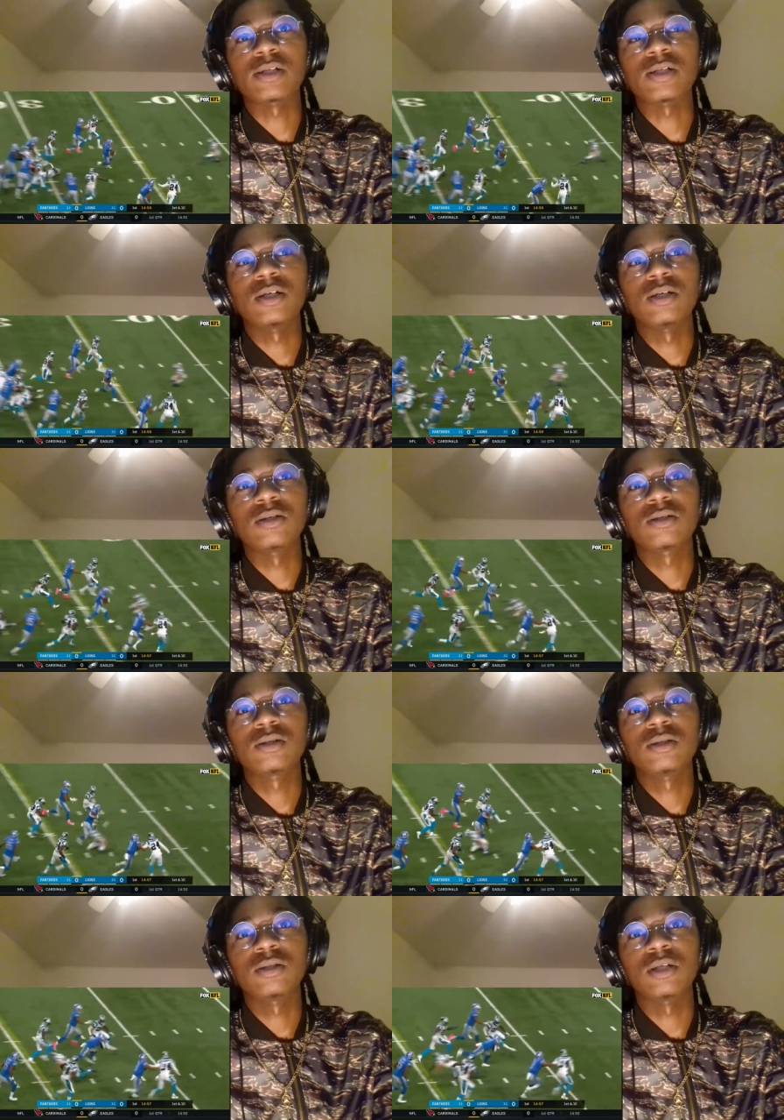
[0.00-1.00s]
so
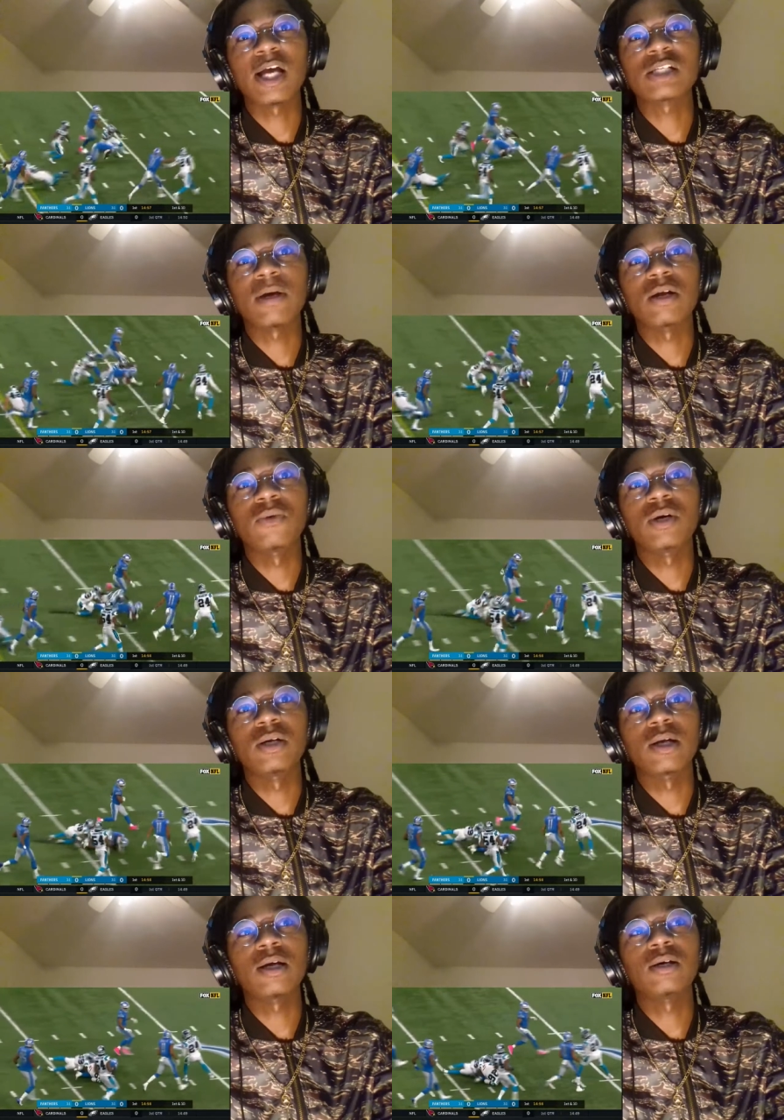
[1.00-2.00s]
Lions might have
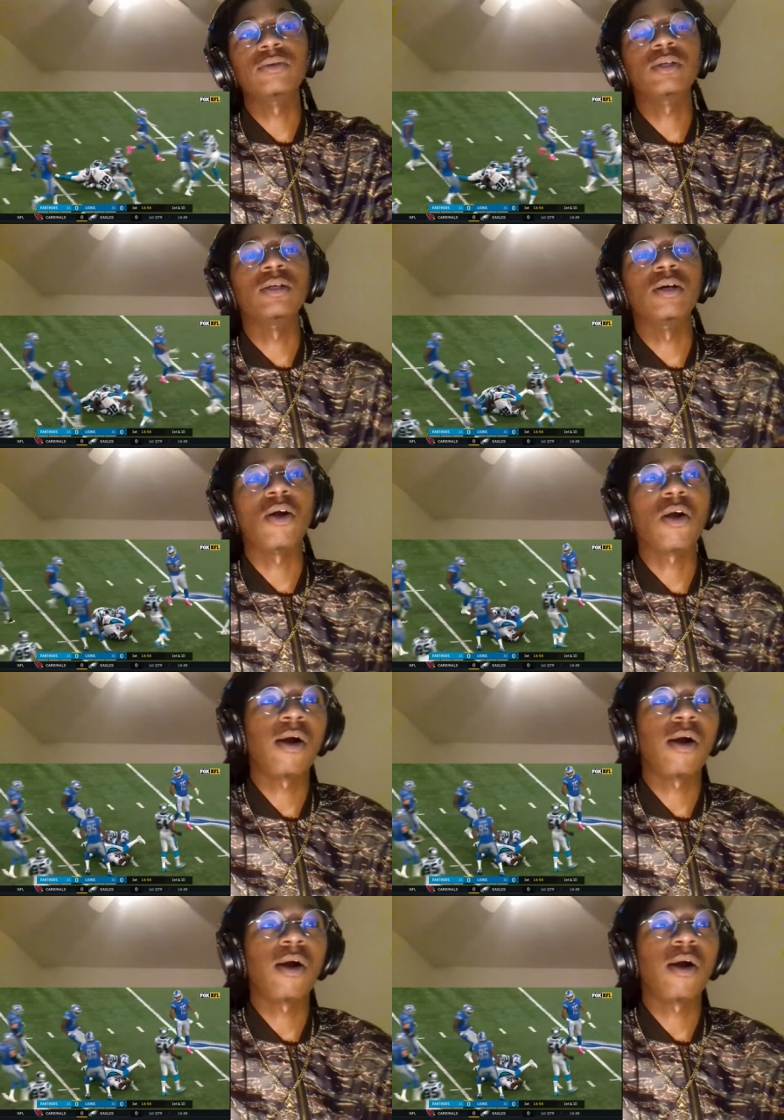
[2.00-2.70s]
won. I don't know.